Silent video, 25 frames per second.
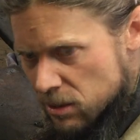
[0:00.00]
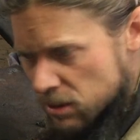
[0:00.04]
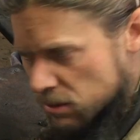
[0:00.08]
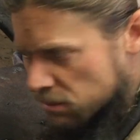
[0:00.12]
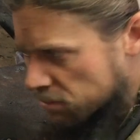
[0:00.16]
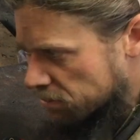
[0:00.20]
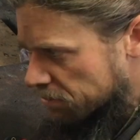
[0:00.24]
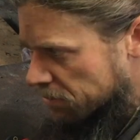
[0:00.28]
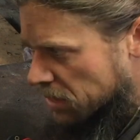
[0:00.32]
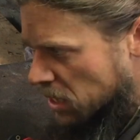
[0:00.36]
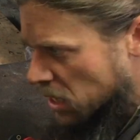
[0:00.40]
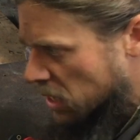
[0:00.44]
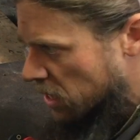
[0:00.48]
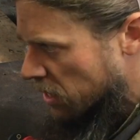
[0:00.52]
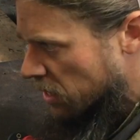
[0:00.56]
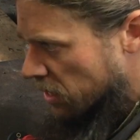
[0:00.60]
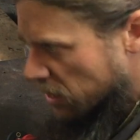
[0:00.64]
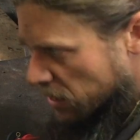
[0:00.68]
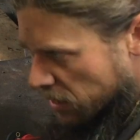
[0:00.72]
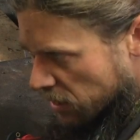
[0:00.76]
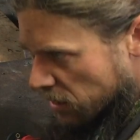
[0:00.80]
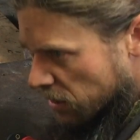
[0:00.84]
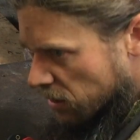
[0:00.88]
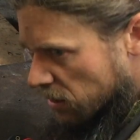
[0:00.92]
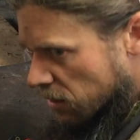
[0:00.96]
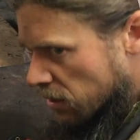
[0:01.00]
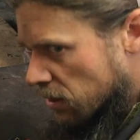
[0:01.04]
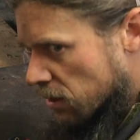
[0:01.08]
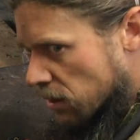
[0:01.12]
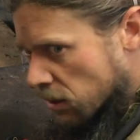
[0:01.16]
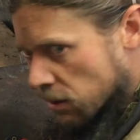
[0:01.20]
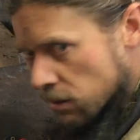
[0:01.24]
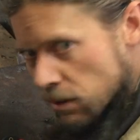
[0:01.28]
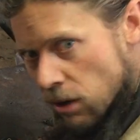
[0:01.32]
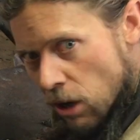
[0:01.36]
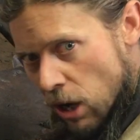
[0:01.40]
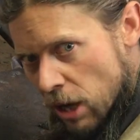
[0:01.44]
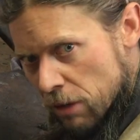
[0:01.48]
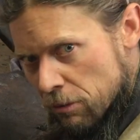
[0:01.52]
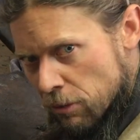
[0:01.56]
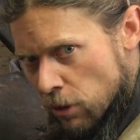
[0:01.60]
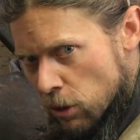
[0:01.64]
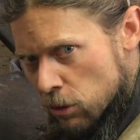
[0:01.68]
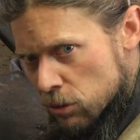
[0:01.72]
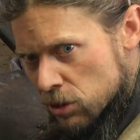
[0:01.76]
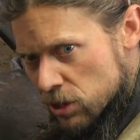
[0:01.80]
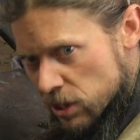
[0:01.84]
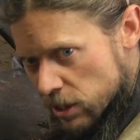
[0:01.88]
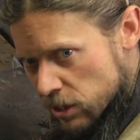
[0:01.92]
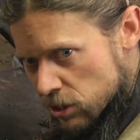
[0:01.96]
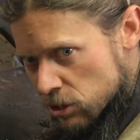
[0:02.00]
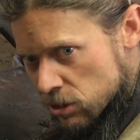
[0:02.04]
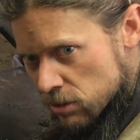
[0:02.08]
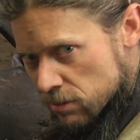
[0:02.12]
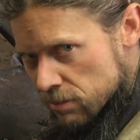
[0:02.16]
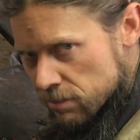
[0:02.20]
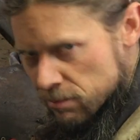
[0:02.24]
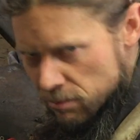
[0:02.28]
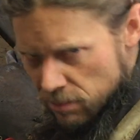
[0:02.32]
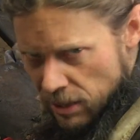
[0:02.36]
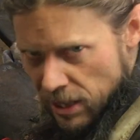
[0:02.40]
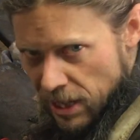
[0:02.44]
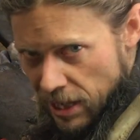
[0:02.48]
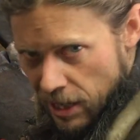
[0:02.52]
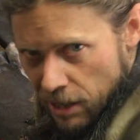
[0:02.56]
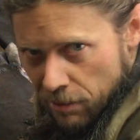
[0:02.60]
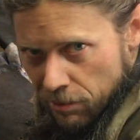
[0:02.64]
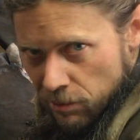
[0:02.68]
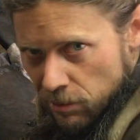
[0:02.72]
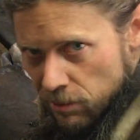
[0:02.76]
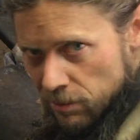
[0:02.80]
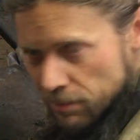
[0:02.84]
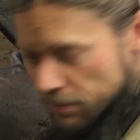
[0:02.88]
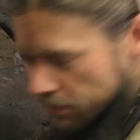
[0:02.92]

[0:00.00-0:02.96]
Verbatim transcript: and high voltage. Be careful.